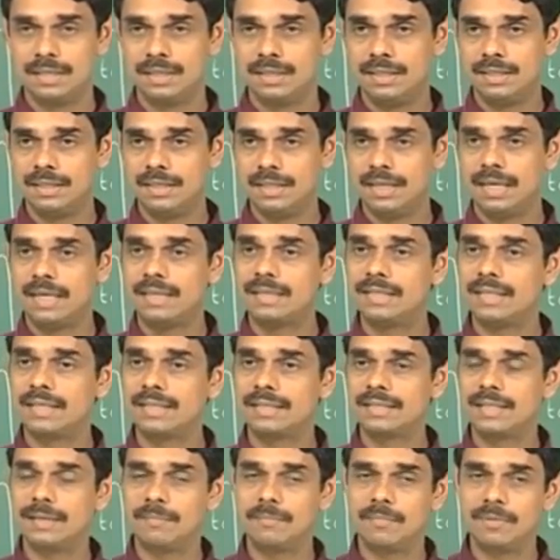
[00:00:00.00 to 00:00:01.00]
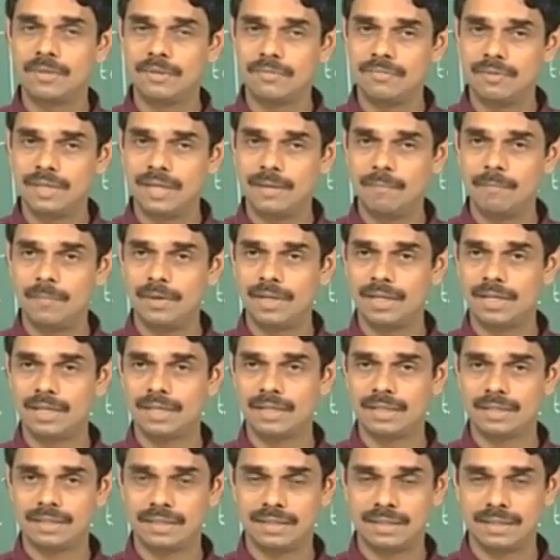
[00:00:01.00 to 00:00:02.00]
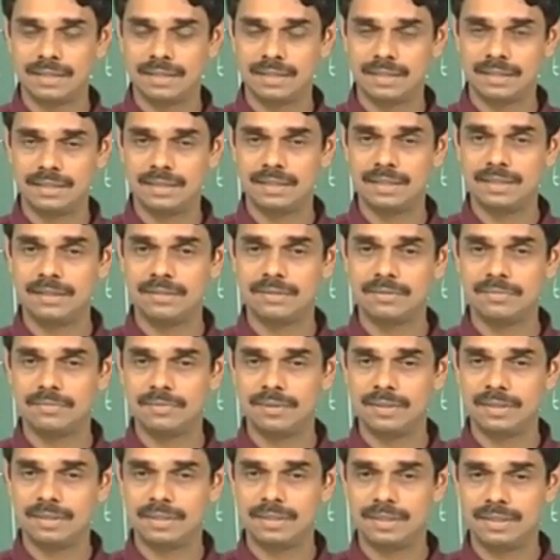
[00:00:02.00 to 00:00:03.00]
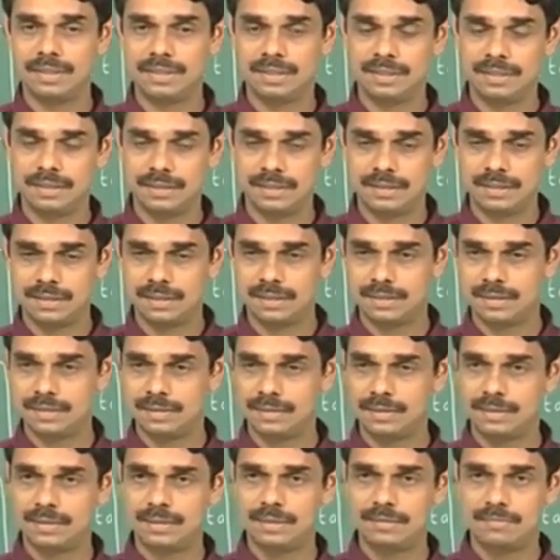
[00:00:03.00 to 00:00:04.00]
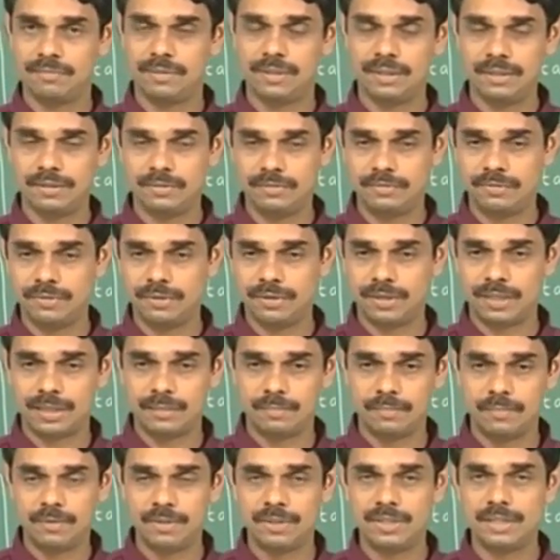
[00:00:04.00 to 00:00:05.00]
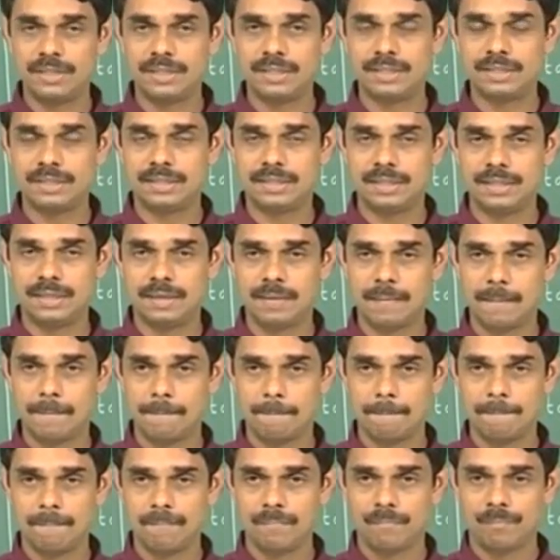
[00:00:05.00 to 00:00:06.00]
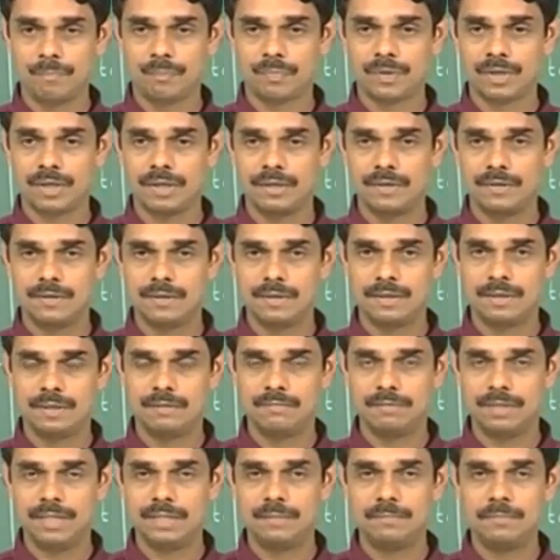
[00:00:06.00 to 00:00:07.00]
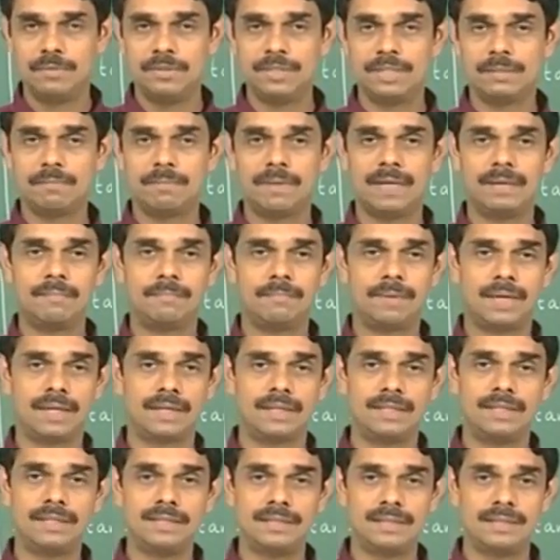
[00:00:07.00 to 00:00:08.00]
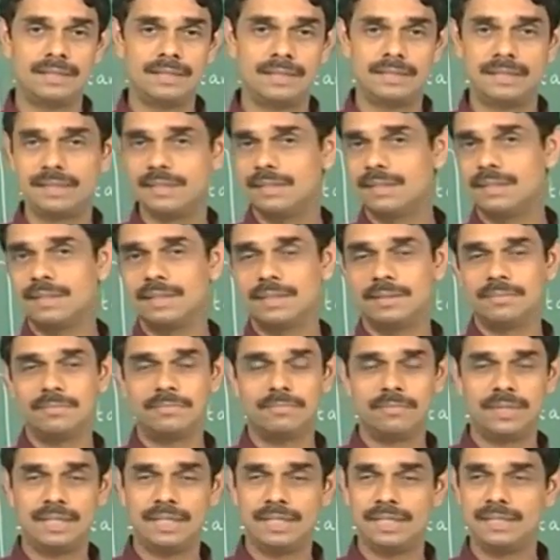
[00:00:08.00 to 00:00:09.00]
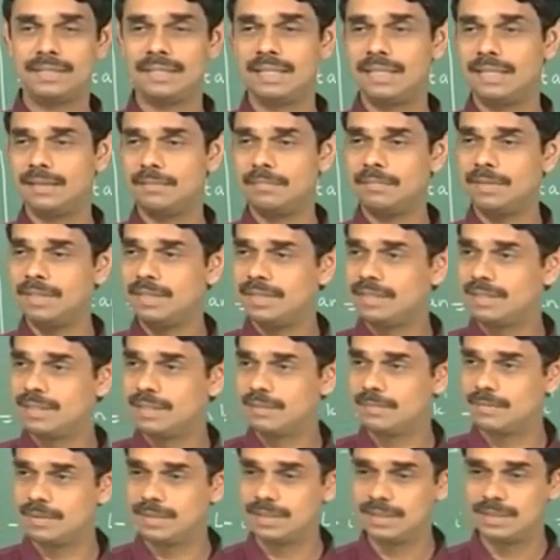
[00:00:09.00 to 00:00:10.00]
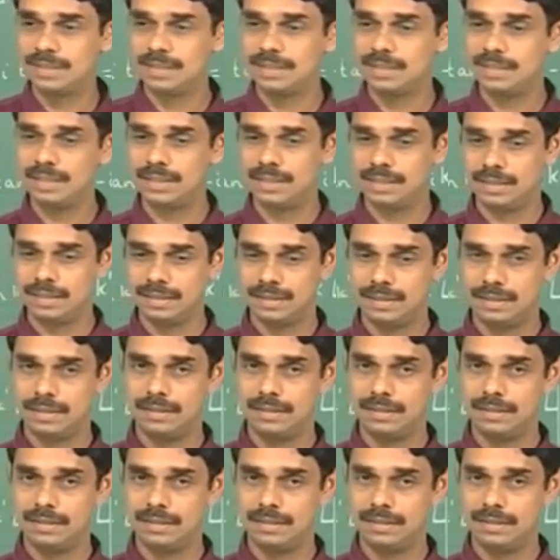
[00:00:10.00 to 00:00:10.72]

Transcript: The other example of damping I can think of is, is uh, if any of you are musicians here, uh, when the music band practices, Uh, when they set up the instruments in the